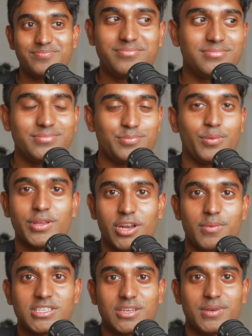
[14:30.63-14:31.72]
probably going to
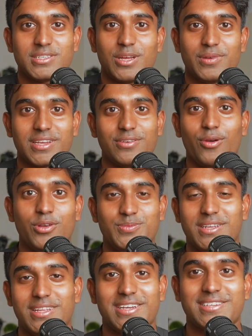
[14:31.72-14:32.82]
mess up my stomach and cause me
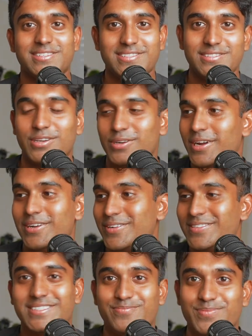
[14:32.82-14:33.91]
to like, I don't know,
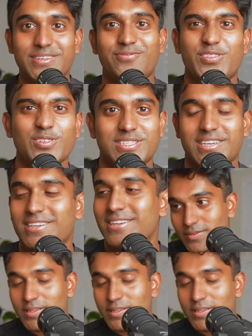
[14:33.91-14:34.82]
just feel sick.